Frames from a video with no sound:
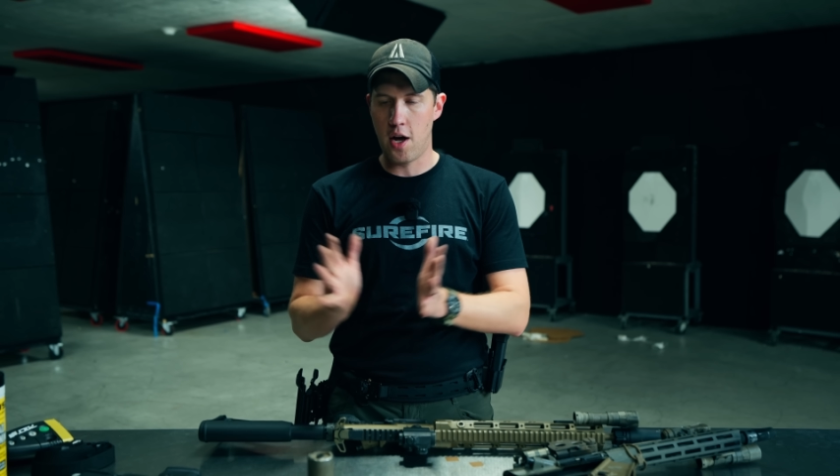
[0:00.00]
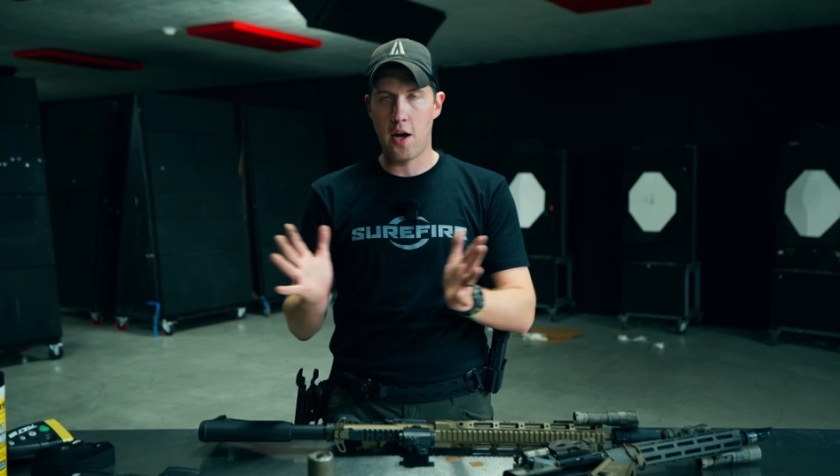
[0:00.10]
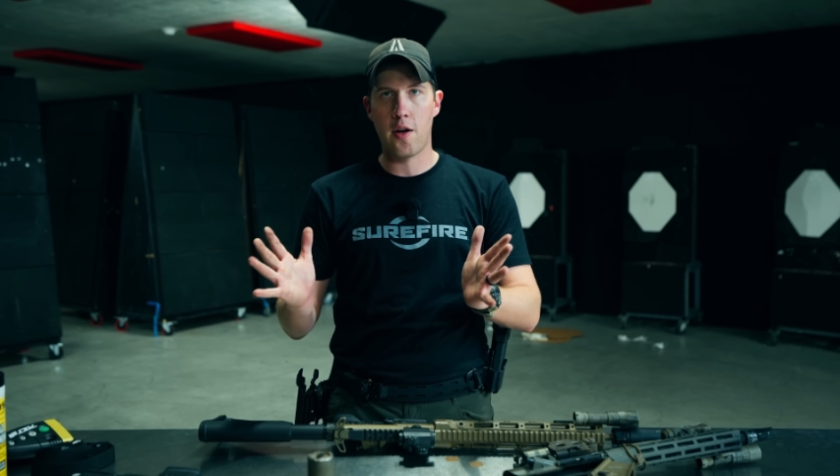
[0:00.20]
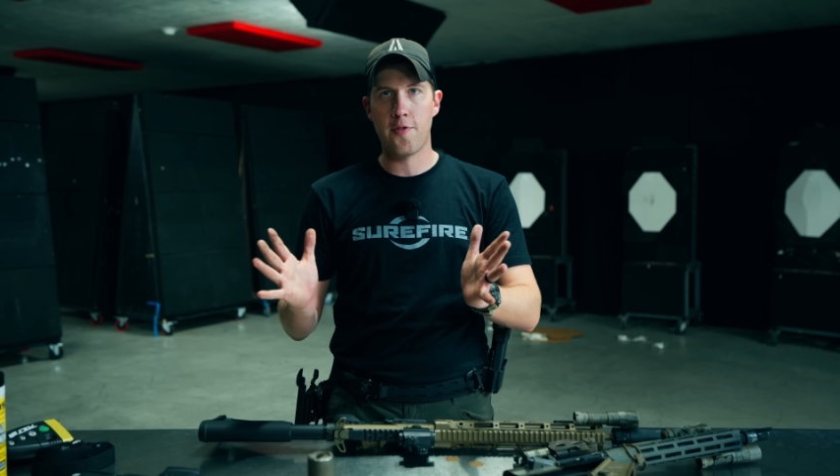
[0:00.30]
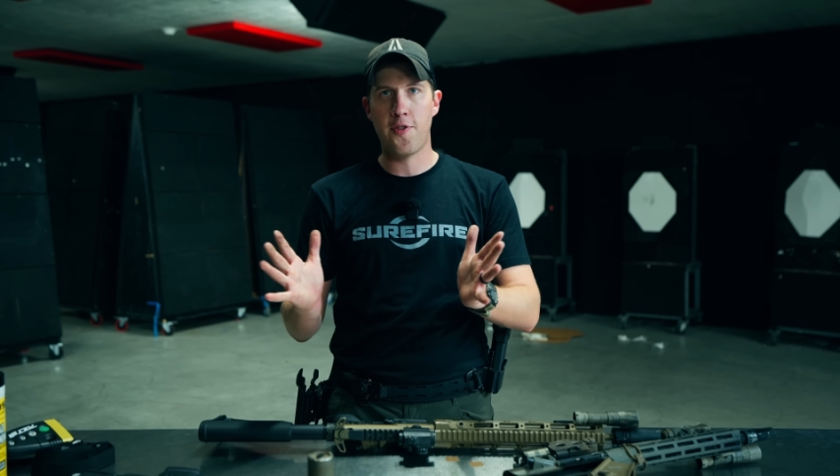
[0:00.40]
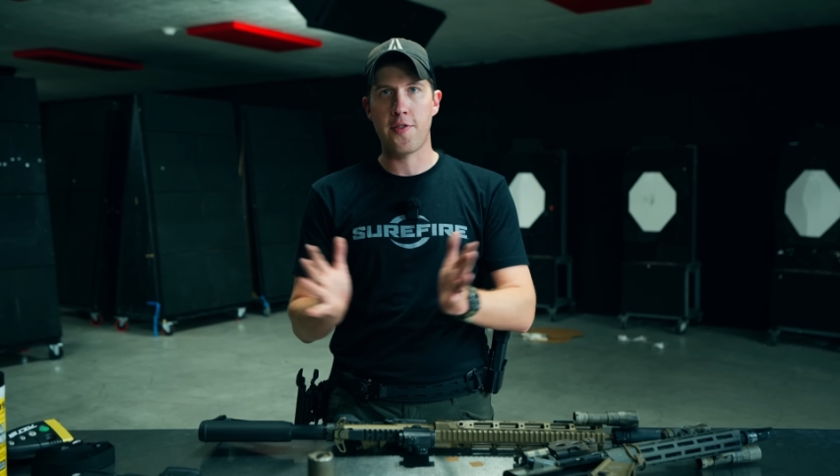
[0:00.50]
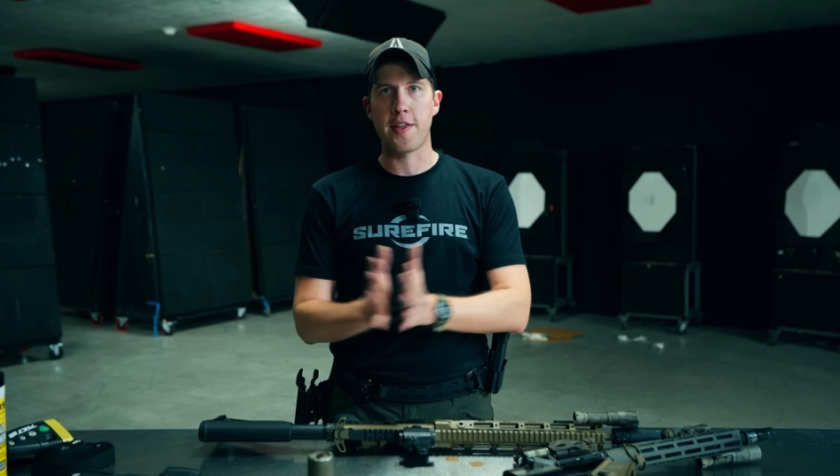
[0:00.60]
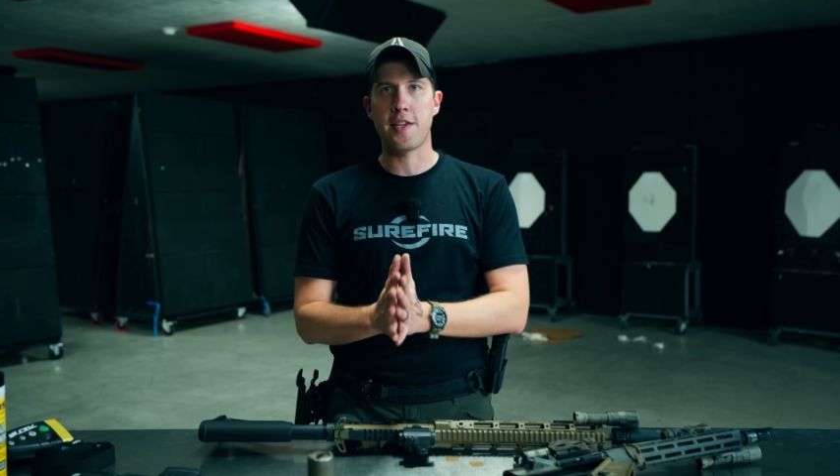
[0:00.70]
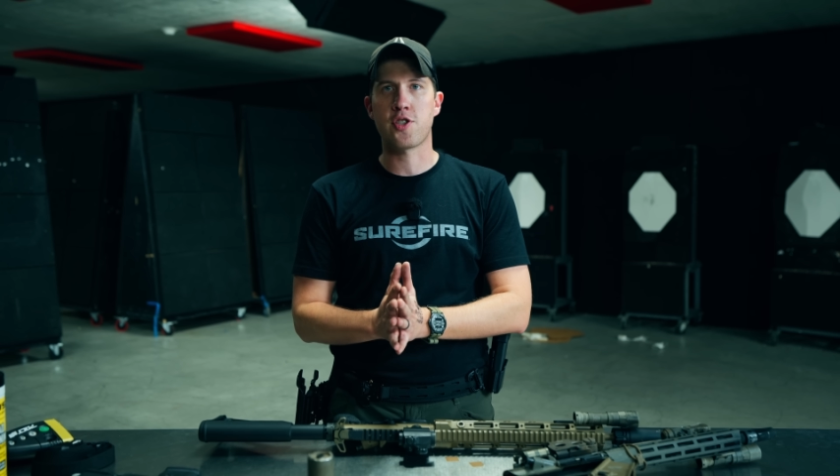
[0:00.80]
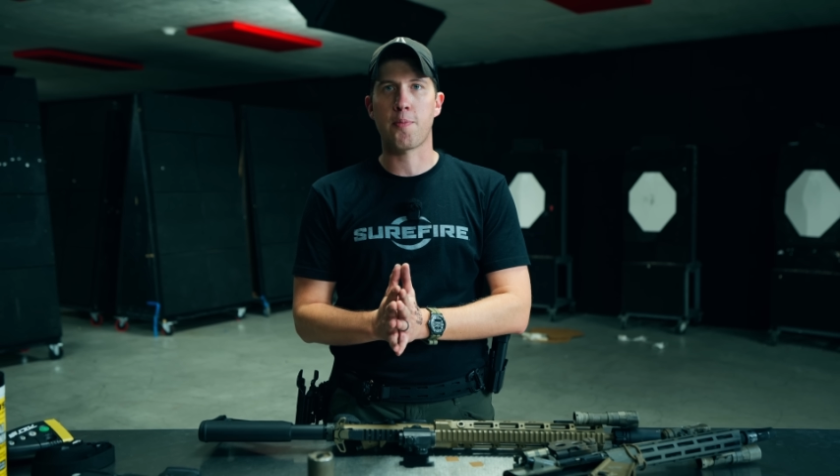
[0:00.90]
of
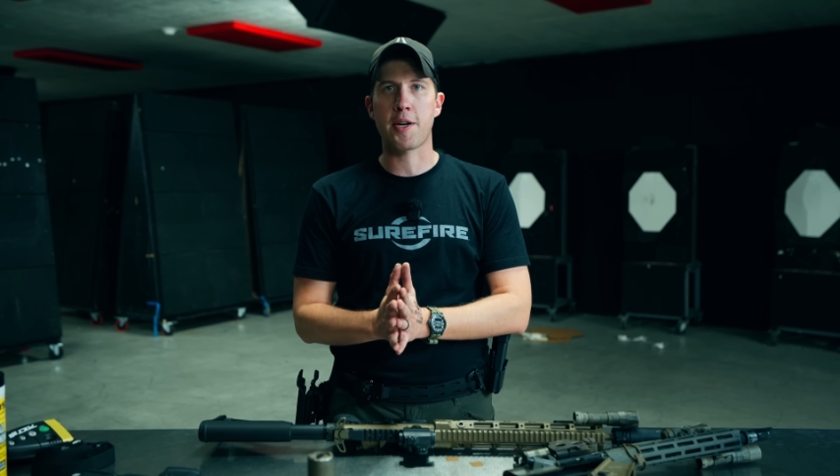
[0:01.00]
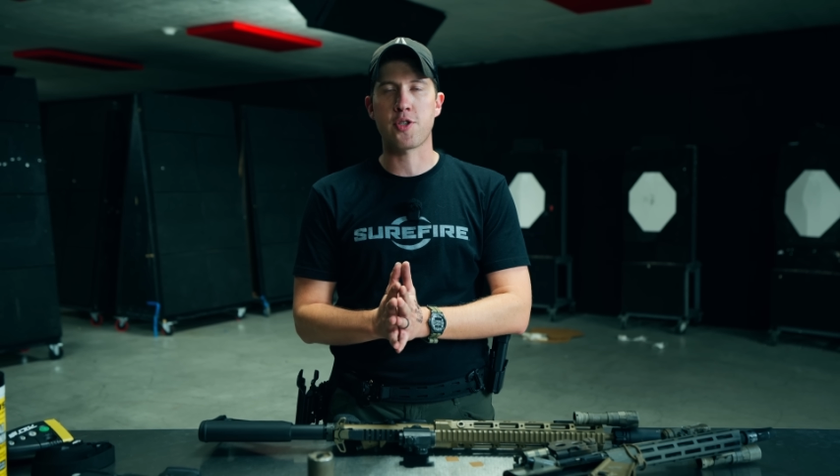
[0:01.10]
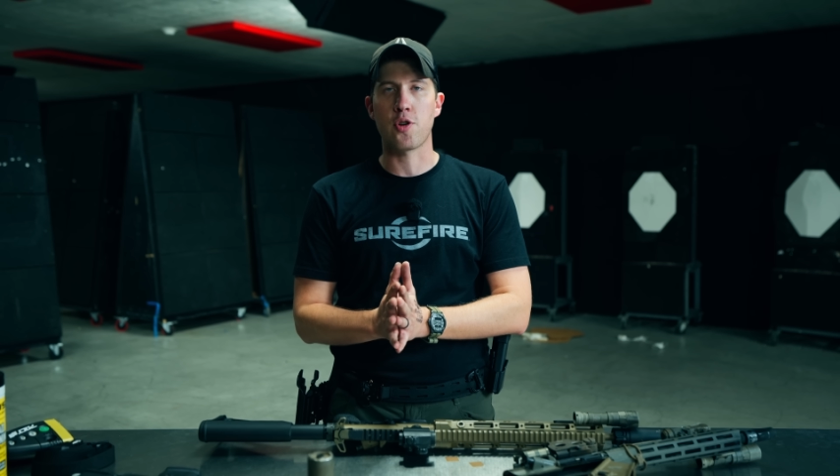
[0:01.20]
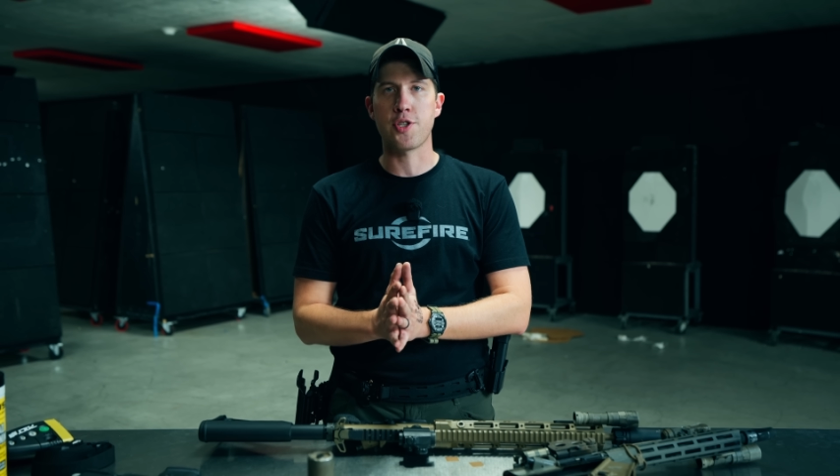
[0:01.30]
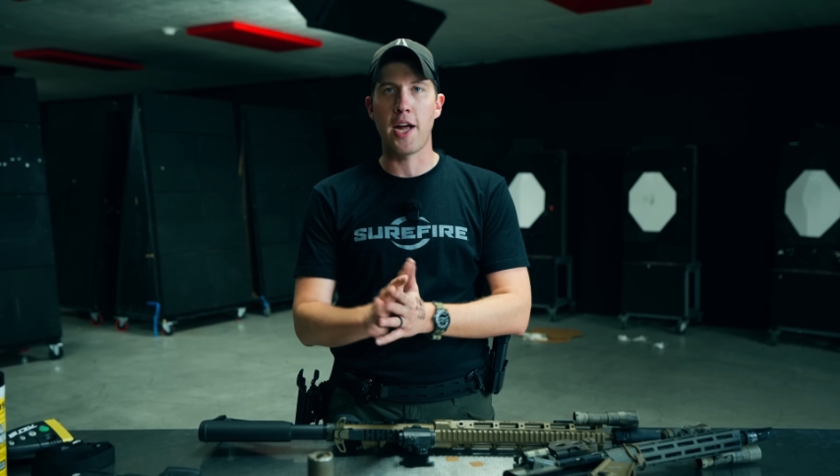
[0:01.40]
these suppressors.